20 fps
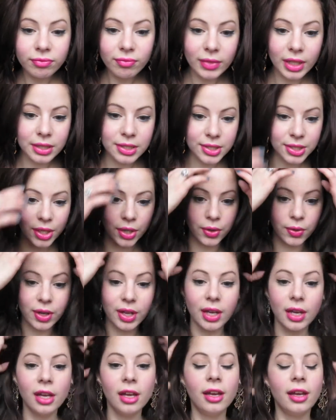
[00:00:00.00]
So
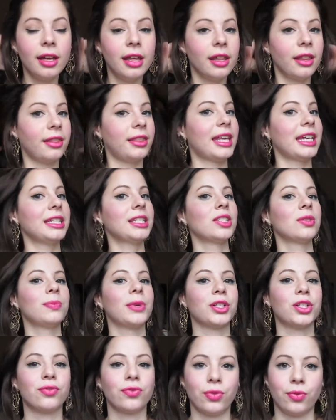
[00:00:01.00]
thanks so
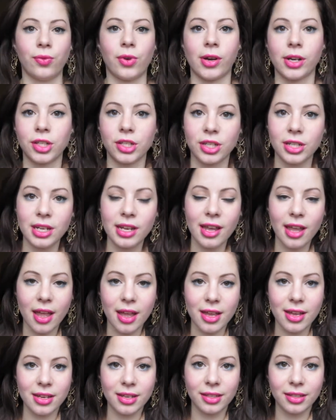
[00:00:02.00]
much for watching,
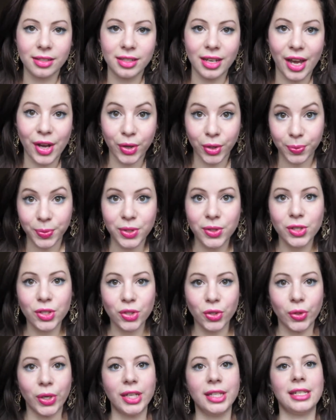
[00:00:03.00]
and I hope you
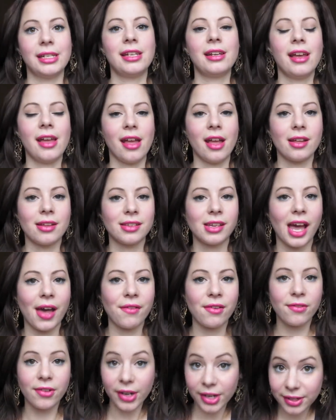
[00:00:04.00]
enjoyed it, and
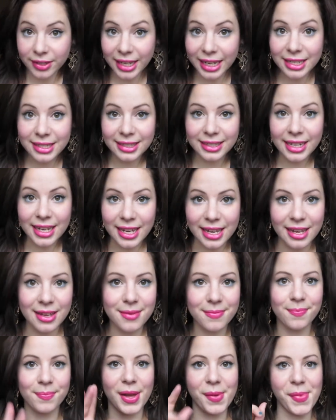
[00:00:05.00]
have a very nice day.
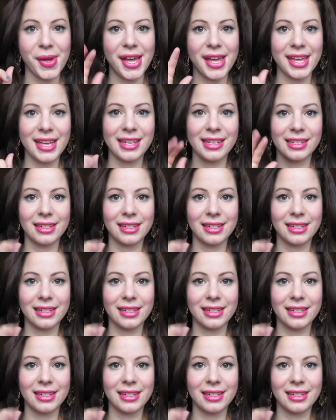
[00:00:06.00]
Bye bye.